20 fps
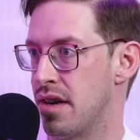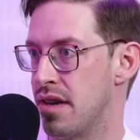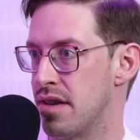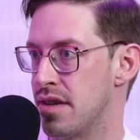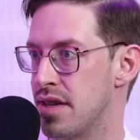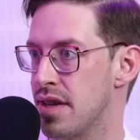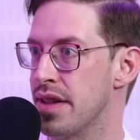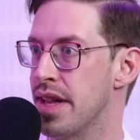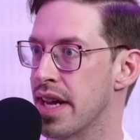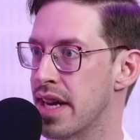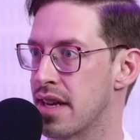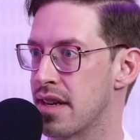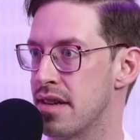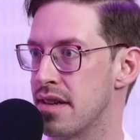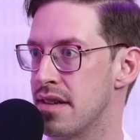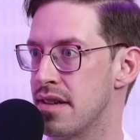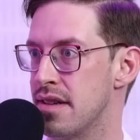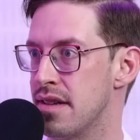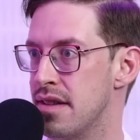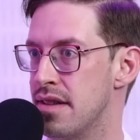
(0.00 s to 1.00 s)
So like
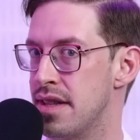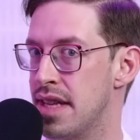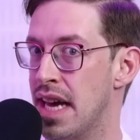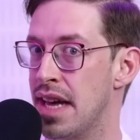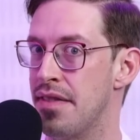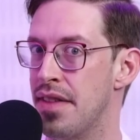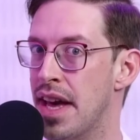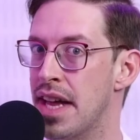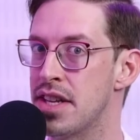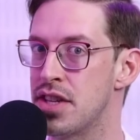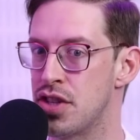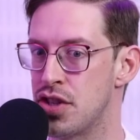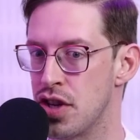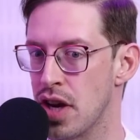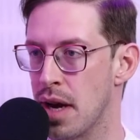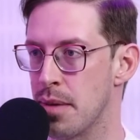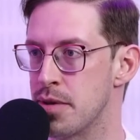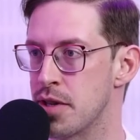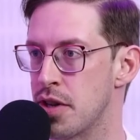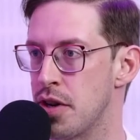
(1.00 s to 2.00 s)
that's
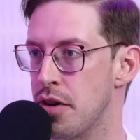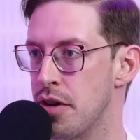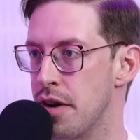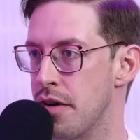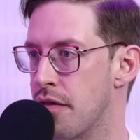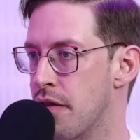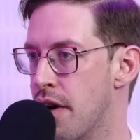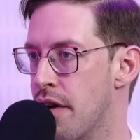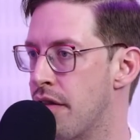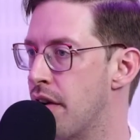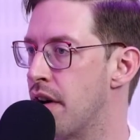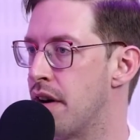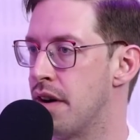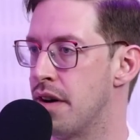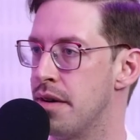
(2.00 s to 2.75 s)
job security forever,